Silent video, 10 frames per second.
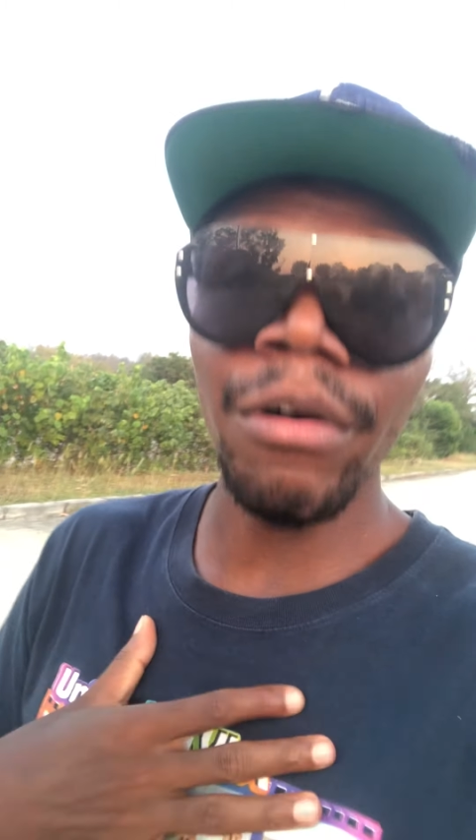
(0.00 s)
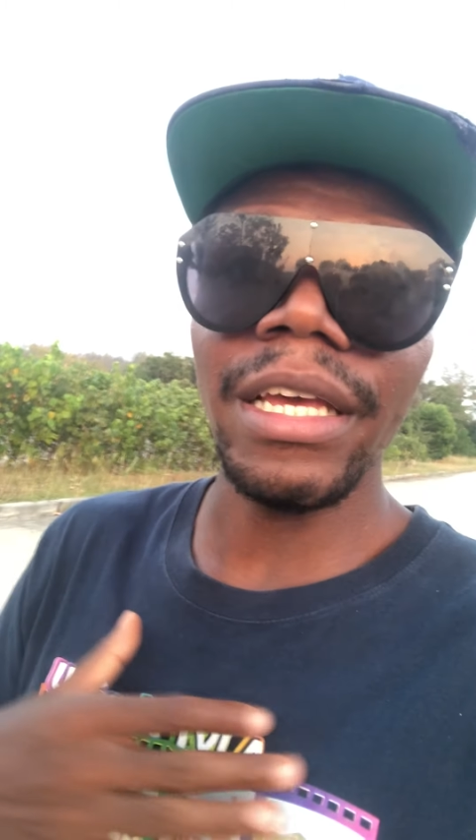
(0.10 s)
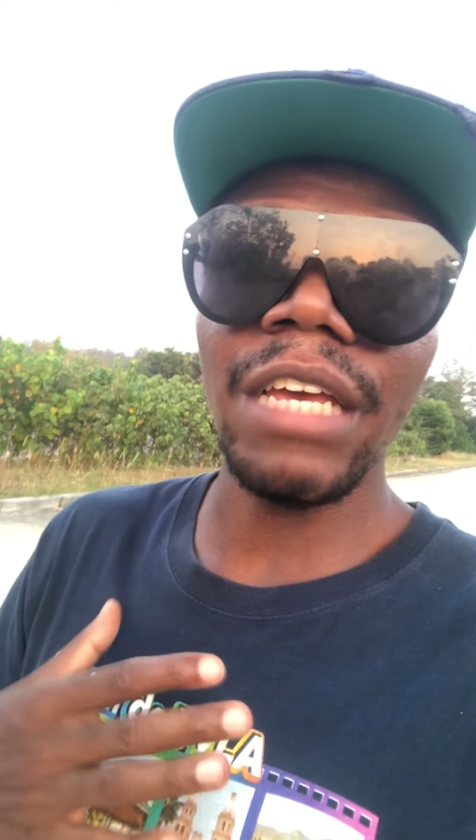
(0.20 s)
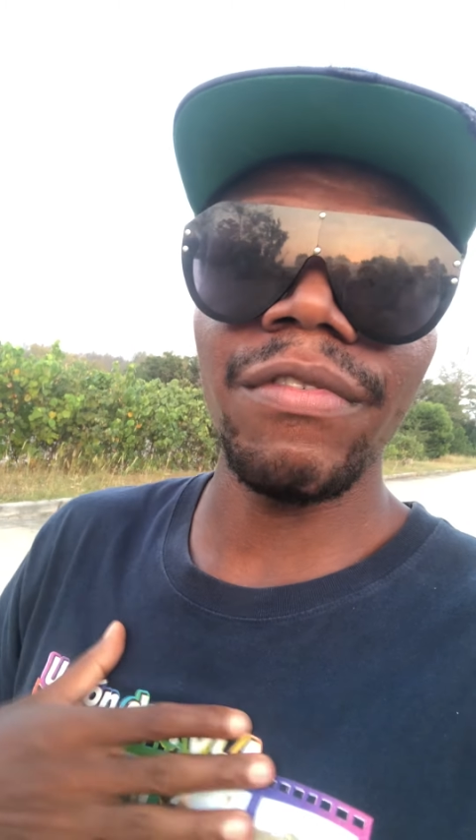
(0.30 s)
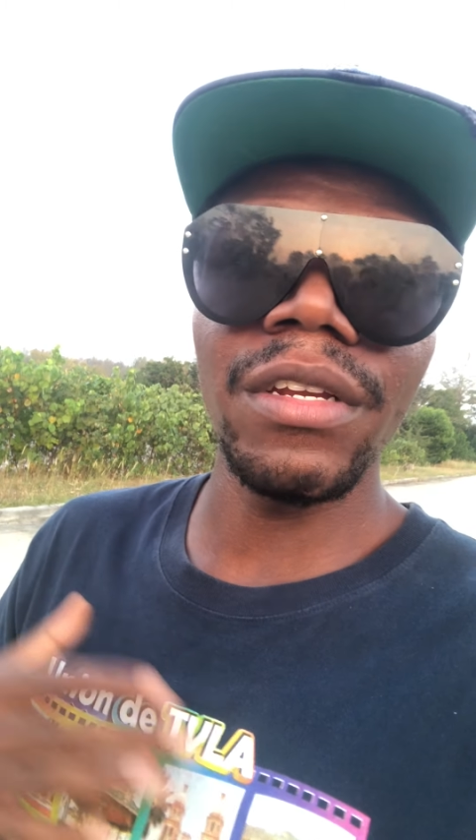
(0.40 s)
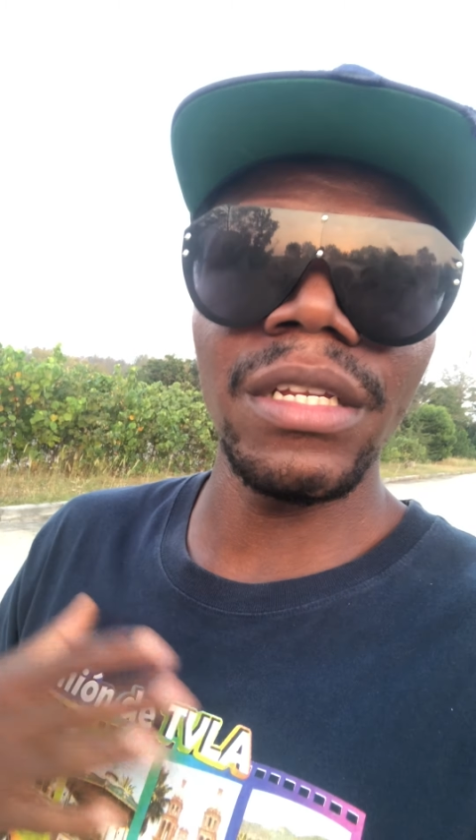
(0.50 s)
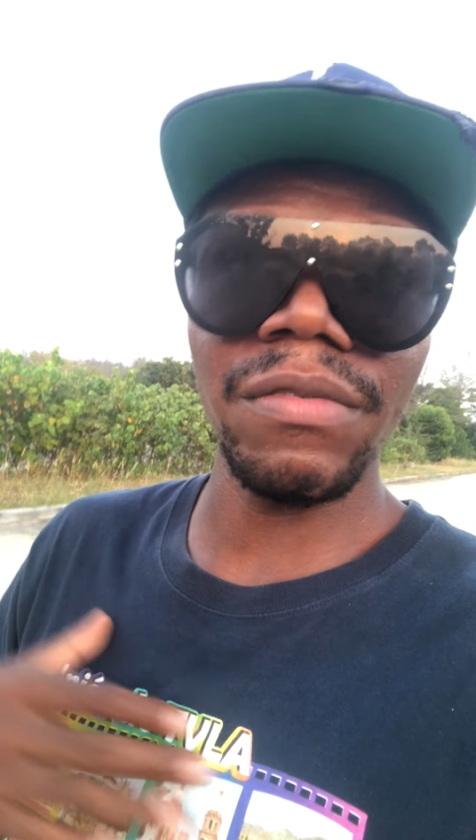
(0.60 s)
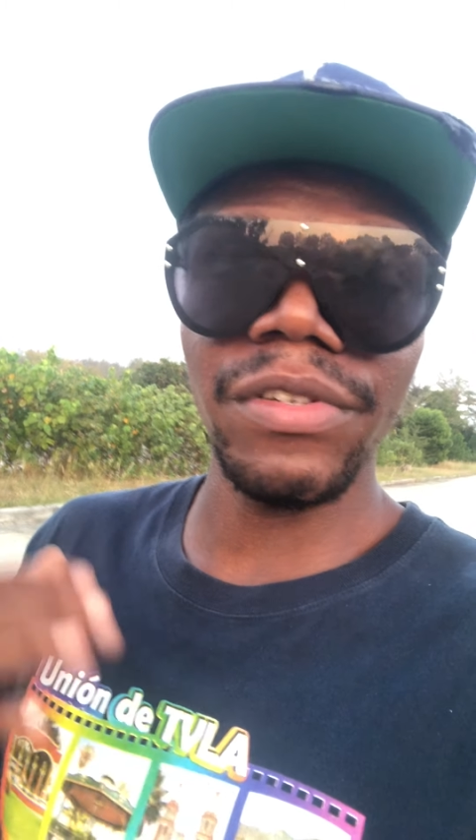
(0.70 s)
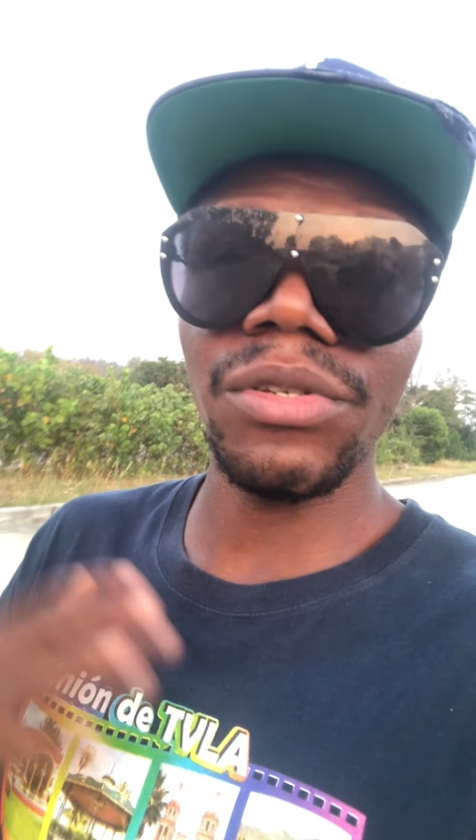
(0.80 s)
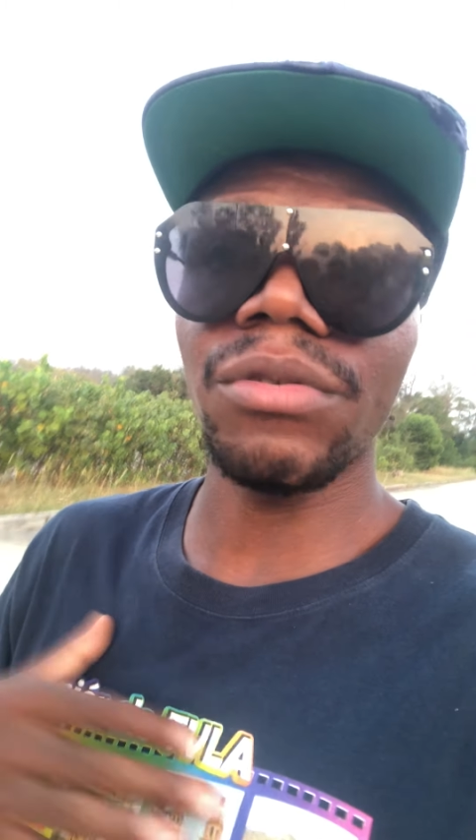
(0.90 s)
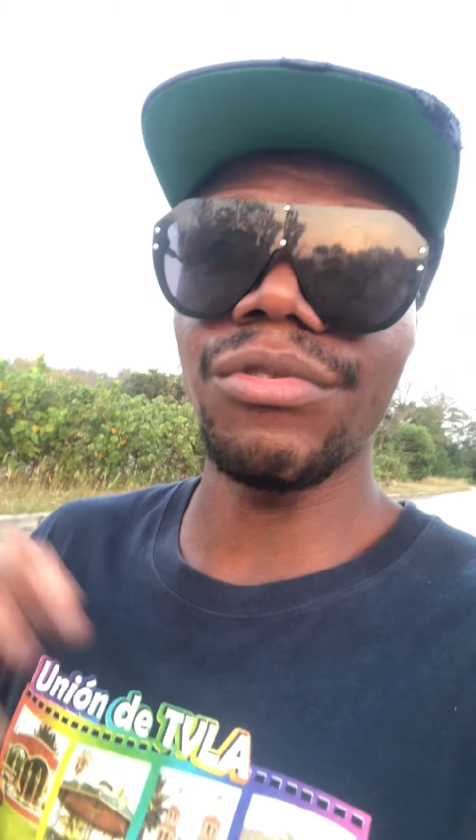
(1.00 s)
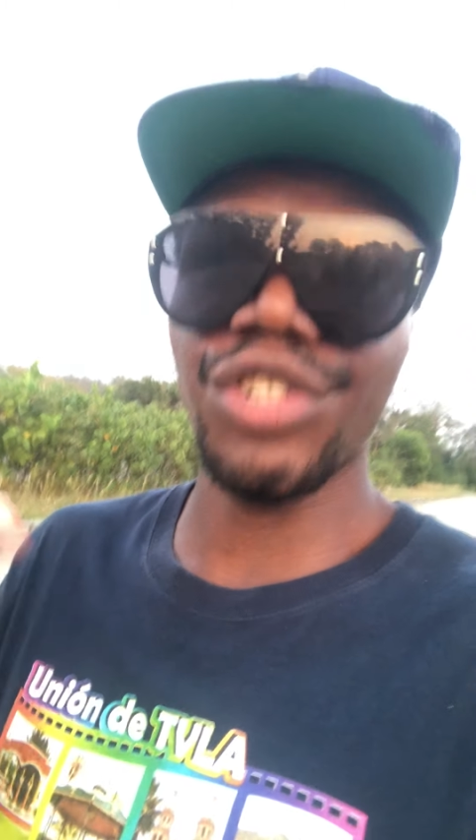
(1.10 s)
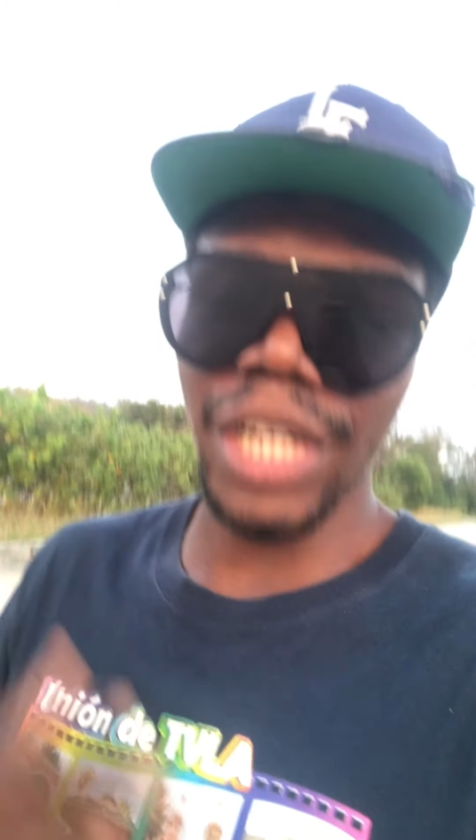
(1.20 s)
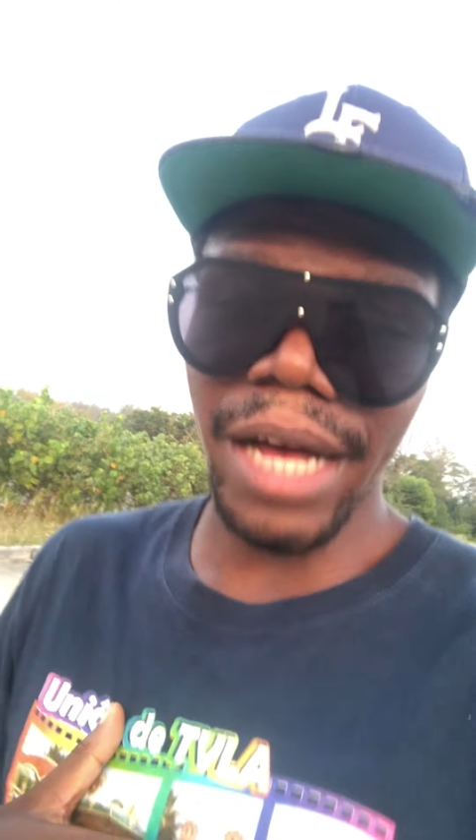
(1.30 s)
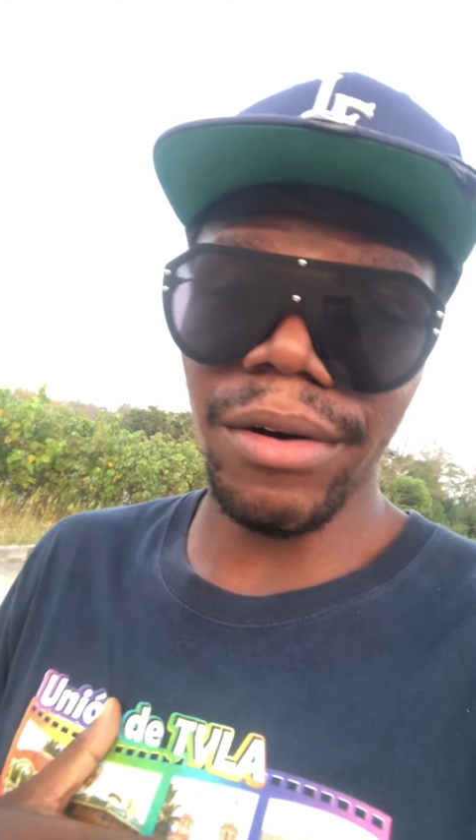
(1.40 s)
even in this physical
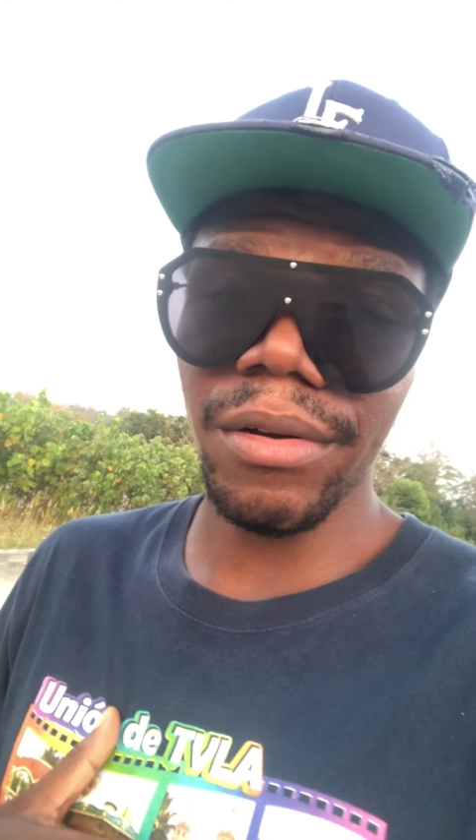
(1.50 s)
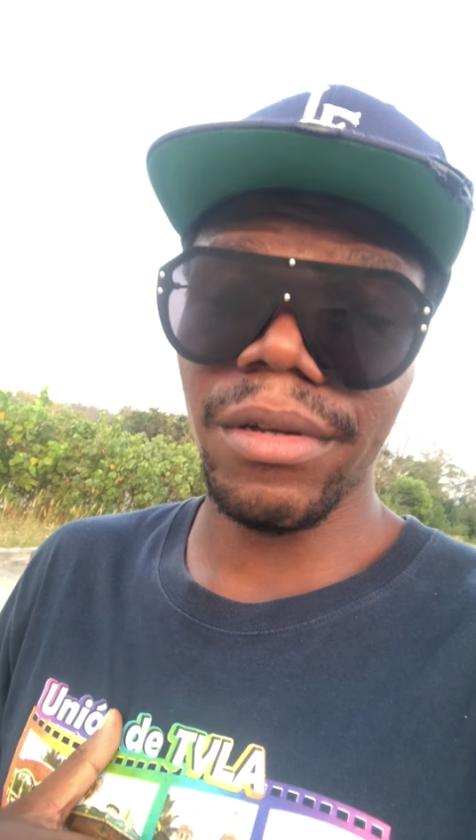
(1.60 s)
shell.